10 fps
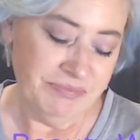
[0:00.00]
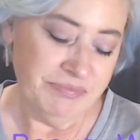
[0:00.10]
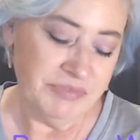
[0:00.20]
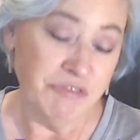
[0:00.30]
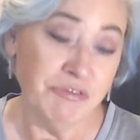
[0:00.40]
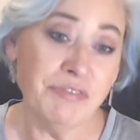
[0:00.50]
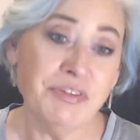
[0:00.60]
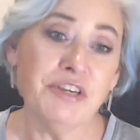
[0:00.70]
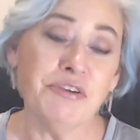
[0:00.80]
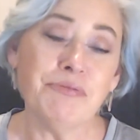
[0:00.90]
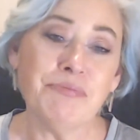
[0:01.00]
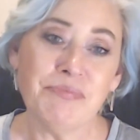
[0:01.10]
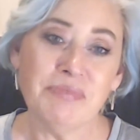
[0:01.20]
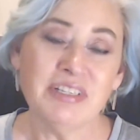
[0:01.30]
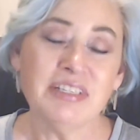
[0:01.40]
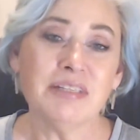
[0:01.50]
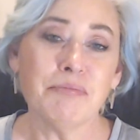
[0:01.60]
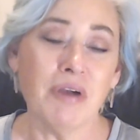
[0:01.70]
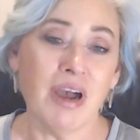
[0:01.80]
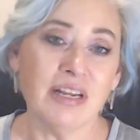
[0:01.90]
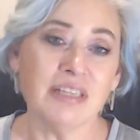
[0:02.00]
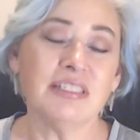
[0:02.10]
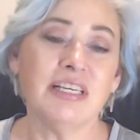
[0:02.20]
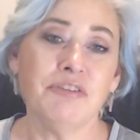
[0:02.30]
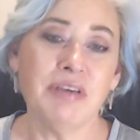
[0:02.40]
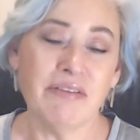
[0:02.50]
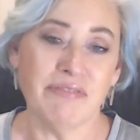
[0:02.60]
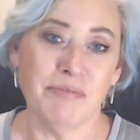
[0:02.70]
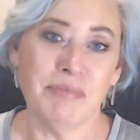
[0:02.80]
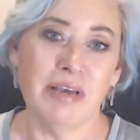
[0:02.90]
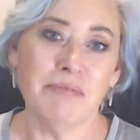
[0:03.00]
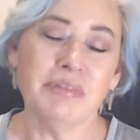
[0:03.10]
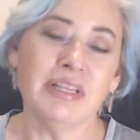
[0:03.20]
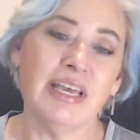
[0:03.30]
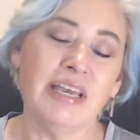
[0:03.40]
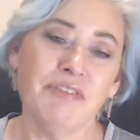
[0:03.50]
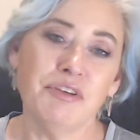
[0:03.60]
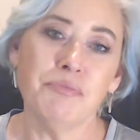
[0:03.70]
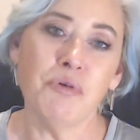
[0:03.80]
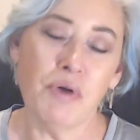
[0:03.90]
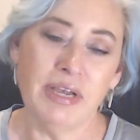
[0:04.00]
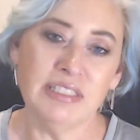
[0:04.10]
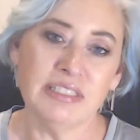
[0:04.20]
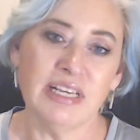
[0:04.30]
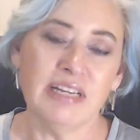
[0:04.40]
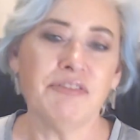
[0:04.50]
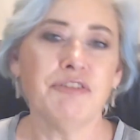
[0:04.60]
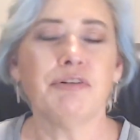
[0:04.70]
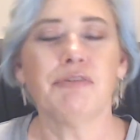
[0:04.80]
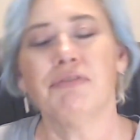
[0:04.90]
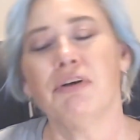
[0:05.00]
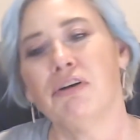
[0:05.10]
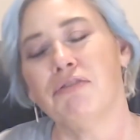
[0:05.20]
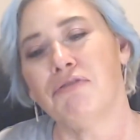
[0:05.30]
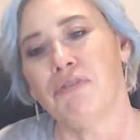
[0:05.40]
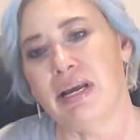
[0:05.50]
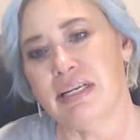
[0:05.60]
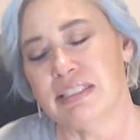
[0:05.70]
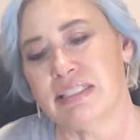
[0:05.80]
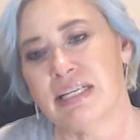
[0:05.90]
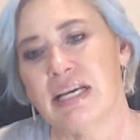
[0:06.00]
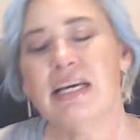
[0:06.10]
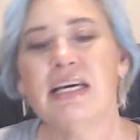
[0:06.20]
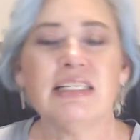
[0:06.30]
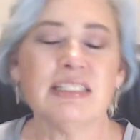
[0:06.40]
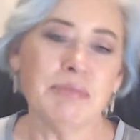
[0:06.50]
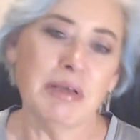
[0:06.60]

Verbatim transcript: review the products that you get from them, they give you points, and if you refer friends, sometimes they